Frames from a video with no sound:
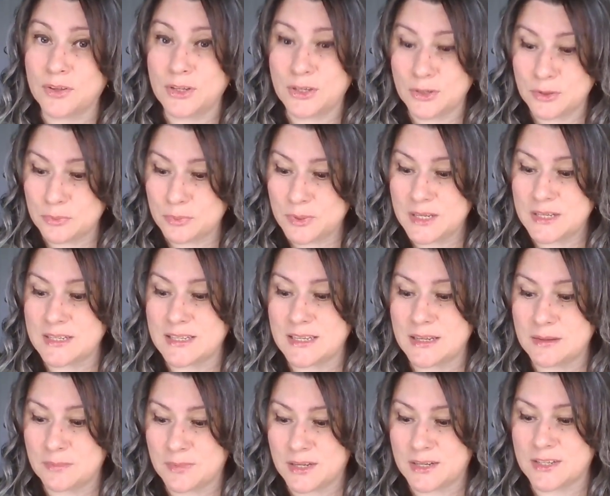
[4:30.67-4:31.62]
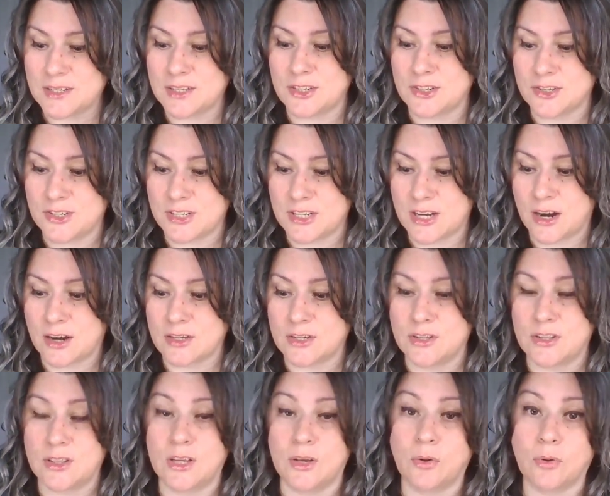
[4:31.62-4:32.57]
UPC ministers are
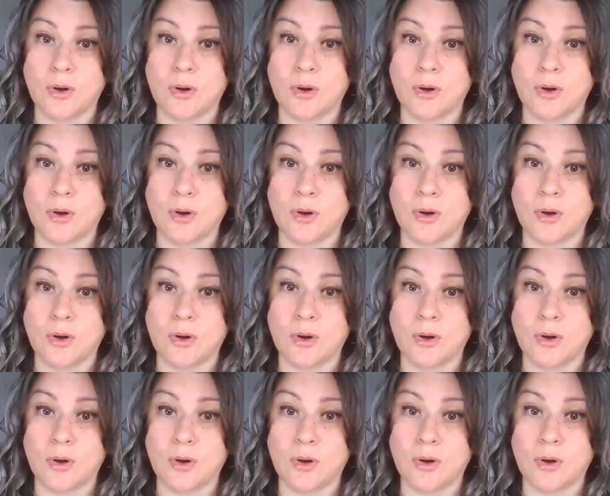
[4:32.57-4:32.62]
to the